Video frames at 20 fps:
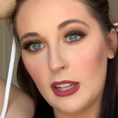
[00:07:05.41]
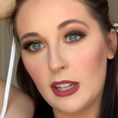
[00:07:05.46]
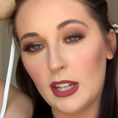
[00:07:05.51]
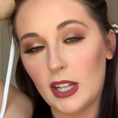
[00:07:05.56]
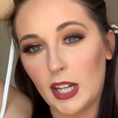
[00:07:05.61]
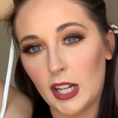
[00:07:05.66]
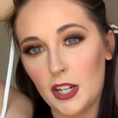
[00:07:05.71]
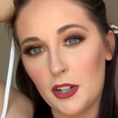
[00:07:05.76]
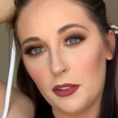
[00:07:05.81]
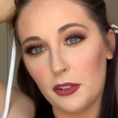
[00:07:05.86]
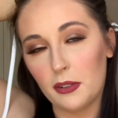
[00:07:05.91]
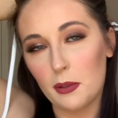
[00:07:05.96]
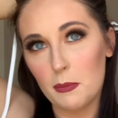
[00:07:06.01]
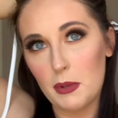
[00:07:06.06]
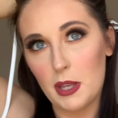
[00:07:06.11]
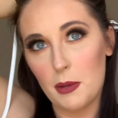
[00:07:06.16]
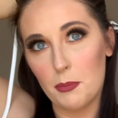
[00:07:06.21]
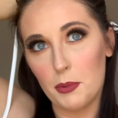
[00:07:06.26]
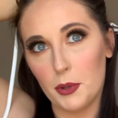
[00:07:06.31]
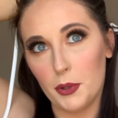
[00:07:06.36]
And I know some
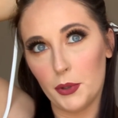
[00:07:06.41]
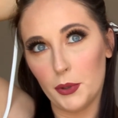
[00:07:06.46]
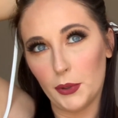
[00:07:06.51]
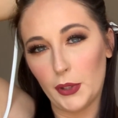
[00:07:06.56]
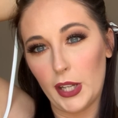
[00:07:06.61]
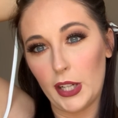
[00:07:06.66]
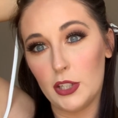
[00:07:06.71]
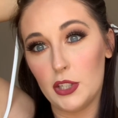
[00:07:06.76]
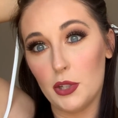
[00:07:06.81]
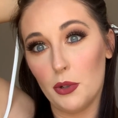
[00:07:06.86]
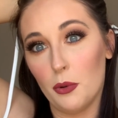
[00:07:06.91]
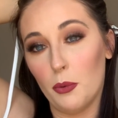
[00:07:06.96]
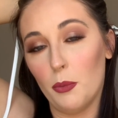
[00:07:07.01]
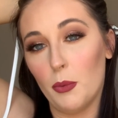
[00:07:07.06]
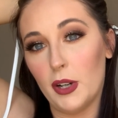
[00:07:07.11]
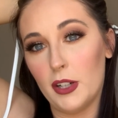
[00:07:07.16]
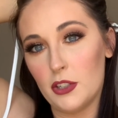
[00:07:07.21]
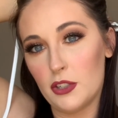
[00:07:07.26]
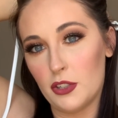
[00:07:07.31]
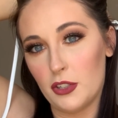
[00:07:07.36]
people like do
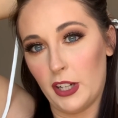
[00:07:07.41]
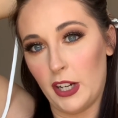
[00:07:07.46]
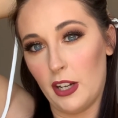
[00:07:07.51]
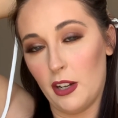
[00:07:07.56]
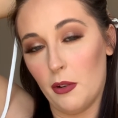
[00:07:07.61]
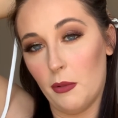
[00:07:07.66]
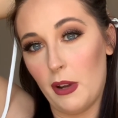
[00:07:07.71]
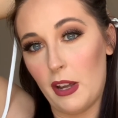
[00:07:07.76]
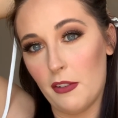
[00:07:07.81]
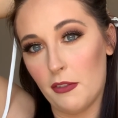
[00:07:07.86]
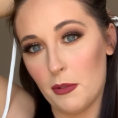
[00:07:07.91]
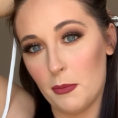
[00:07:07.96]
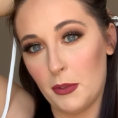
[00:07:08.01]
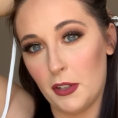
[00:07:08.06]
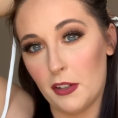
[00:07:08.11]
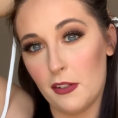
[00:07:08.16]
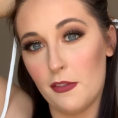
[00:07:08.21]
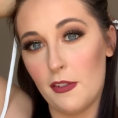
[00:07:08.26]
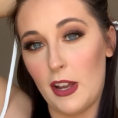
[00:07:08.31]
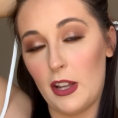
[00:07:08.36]
one strand away from
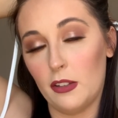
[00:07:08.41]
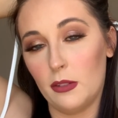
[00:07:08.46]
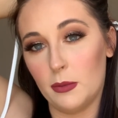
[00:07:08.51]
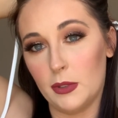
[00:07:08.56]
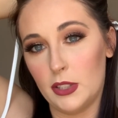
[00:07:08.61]
their face,